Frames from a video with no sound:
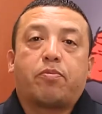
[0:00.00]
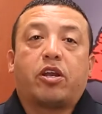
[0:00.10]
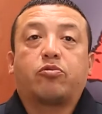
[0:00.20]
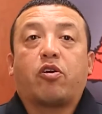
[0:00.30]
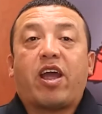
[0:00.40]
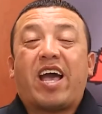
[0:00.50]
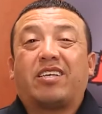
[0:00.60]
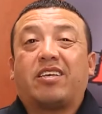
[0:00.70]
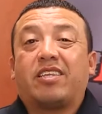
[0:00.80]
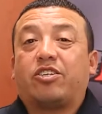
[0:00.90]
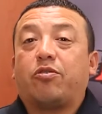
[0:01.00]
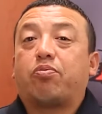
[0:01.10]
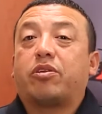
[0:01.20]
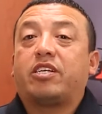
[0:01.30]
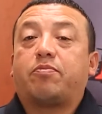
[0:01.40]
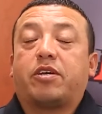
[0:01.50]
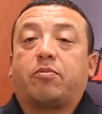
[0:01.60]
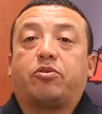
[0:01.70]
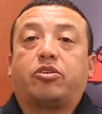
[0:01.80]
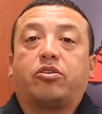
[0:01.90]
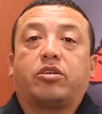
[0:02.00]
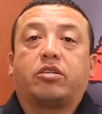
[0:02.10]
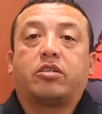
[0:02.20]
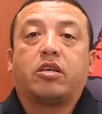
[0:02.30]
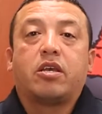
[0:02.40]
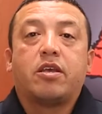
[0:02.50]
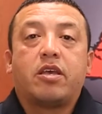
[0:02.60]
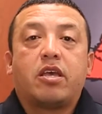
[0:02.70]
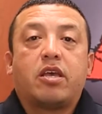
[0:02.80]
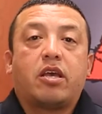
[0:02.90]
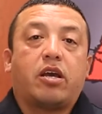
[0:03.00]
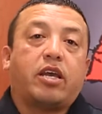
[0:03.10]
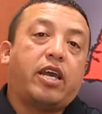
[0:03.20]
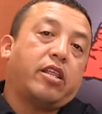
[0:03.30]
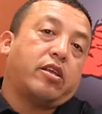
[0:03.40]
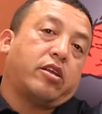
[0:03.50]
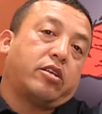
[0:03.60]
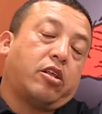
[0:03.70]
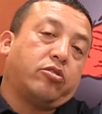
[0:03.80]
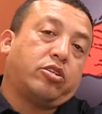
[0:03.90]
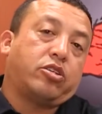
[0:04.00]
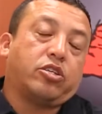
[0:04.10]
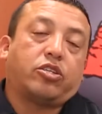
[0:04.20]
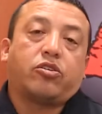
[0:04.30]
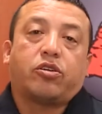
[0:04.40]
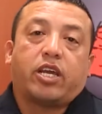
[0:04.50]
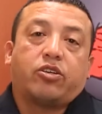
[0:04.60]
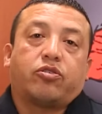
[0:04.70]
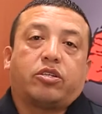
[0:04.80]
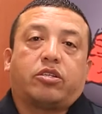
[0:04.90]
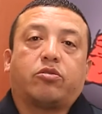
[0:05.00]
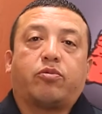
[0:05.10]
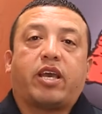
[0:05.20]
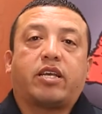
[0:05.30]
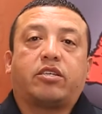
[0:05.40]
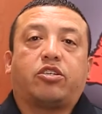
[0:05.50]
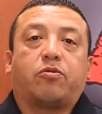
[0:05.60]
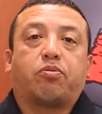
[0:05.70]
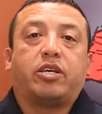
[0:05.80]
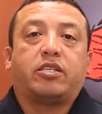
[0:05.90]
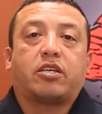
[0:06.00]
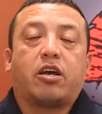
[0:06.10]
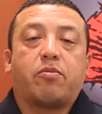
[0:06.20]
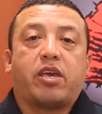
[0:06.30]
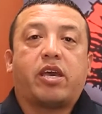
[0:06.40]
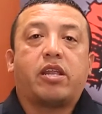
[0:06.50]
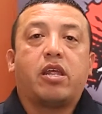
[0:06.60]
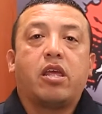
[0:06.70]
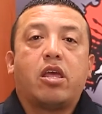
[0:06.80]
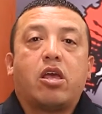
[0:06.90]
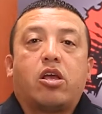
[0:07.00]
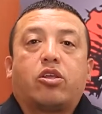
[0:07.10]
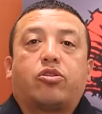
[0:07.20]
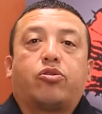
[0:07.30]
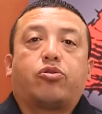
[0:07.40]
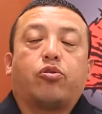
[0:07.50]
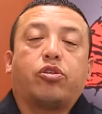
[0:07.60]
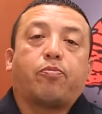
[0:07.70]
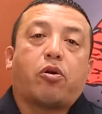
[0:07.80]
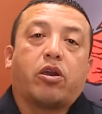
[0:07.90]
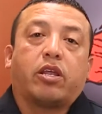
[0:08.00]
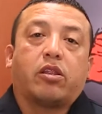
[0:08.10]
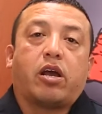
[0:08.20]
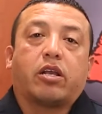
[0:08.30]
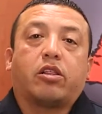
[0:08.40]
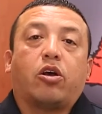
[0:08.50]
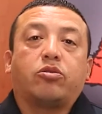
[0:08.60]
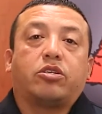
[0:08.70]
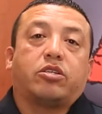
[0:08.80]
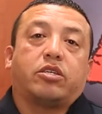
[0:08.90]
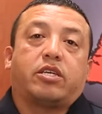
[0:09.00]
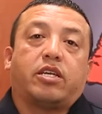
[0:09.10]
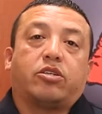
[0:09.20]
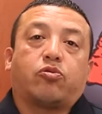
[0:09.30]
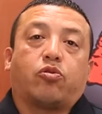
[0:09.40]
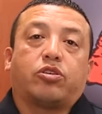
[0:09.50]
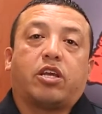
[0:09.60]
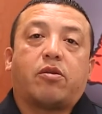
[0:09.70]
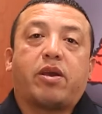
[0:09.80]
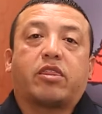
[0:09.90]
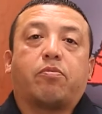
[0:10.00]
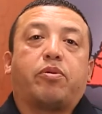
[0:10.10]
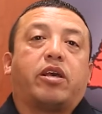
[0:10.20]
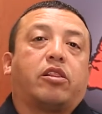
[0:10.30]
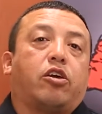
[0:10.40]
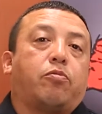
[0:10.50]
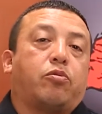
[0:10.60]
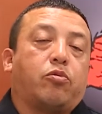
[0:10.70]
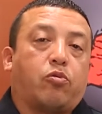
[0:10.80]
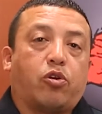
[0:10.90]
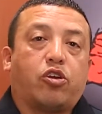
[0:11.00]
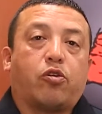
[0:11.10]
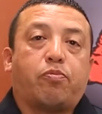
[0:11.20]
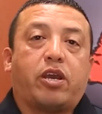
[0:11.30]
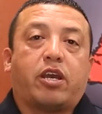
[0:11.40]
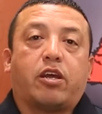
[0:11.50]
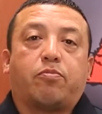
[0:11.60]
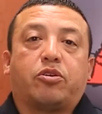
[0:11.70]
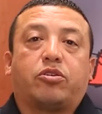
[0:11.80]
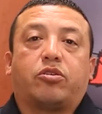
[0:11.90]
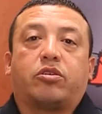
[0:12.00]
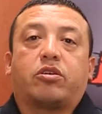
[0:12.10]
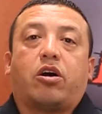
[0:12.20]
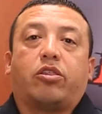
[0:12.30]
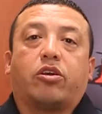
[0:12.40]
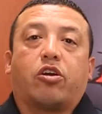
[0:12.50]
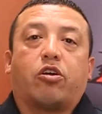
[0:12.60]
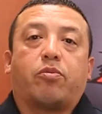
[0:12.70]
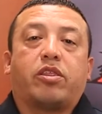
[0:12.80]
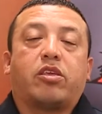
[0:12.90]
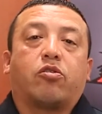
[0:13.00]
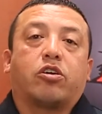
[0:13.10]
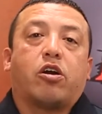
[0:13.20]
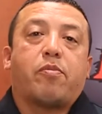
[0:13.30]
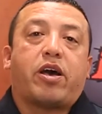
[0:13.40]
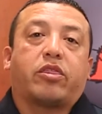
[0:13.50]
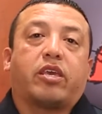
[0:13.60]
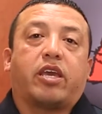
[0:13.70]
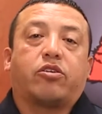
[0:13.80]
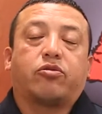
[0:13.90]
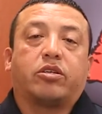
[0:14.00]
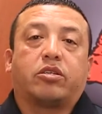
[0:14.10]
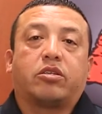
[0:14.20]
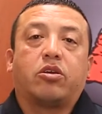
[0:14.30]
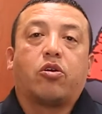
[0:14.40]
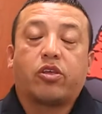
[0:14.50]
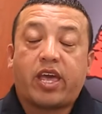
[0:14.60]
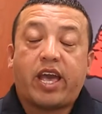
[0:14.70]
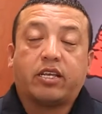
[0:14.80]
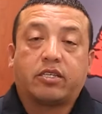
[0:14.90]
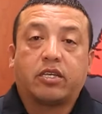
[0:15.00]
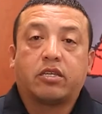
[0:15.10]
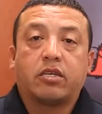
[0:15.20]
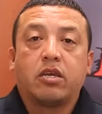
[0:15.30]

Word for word: Parents, we are asking that you please pick up your students in, closest to the student entrance. We ask that you please come in through the parking lot closest to the tennis courts and make the big loop where you're picking up your students on the curb and then you'll come out the entrance or the exit